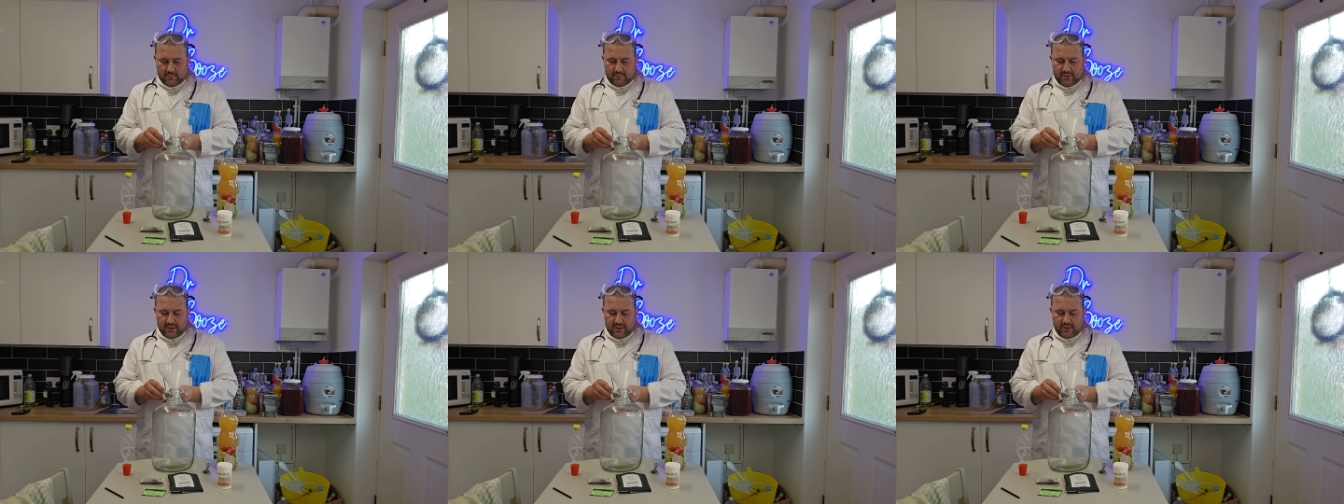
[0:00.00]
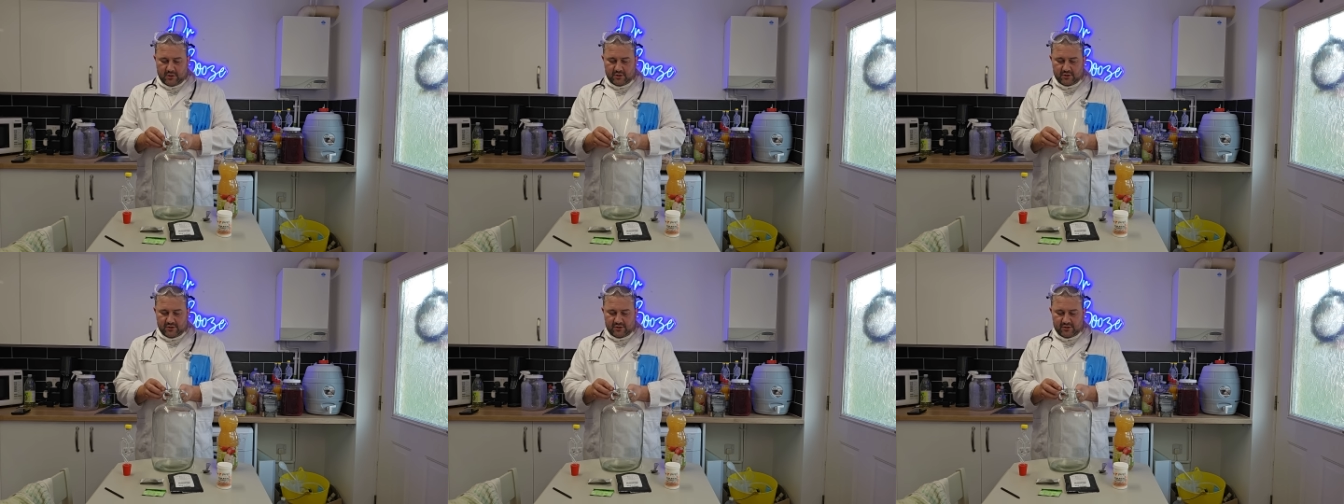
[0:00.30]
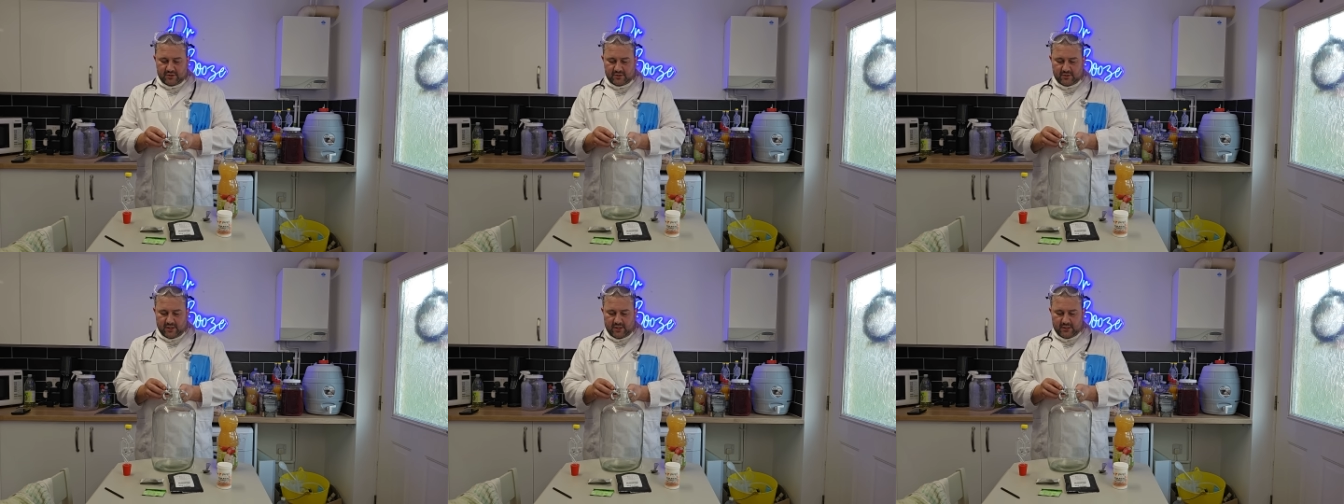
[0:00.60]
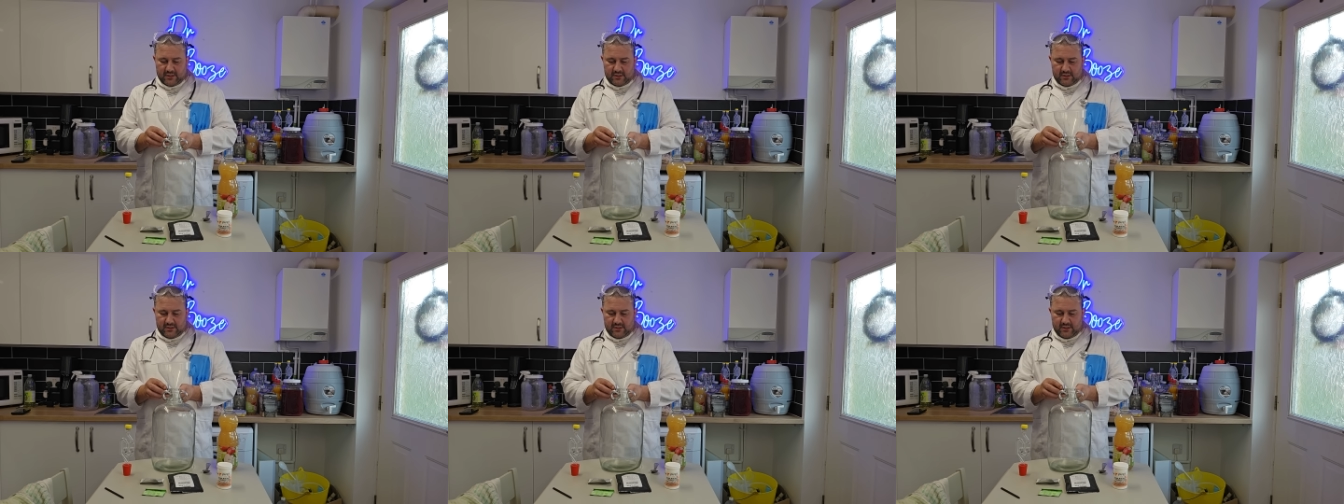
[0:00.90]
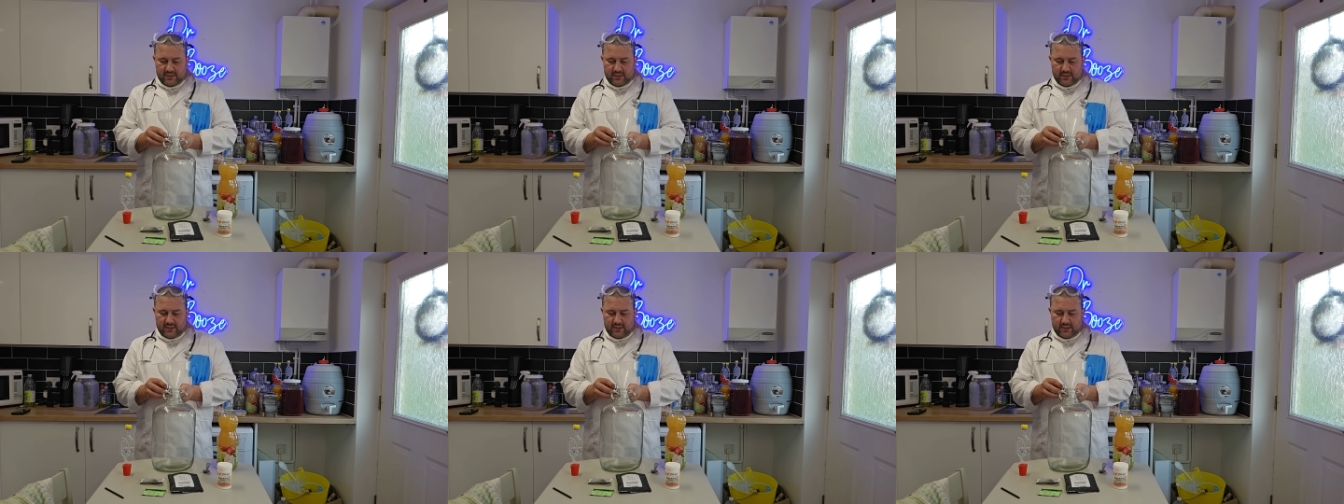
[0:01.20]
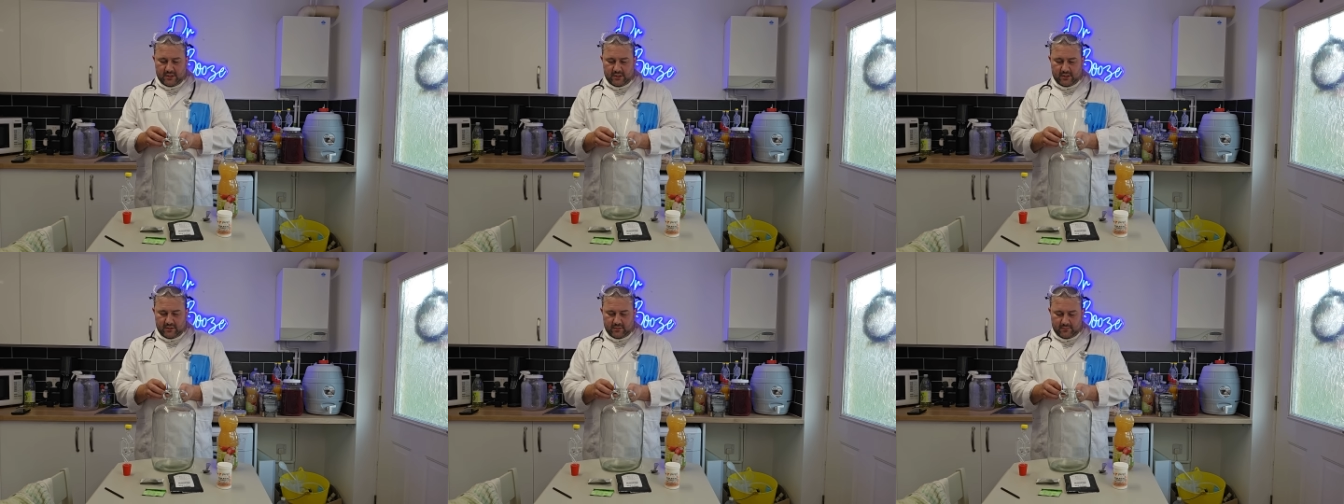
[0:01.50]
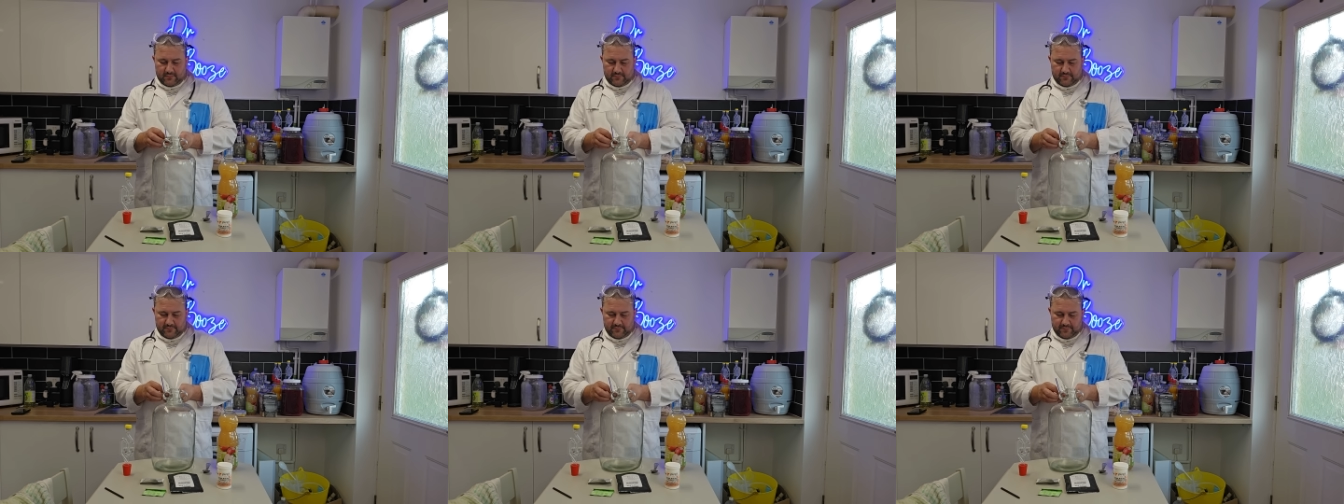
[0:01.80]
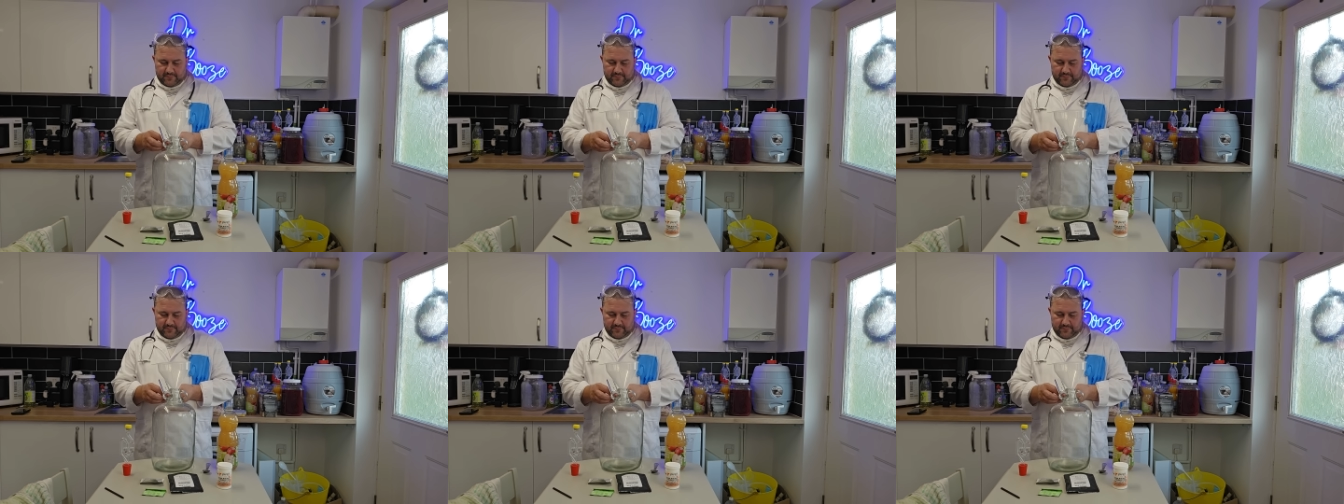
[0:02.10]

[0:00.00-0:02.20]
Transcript: because ideally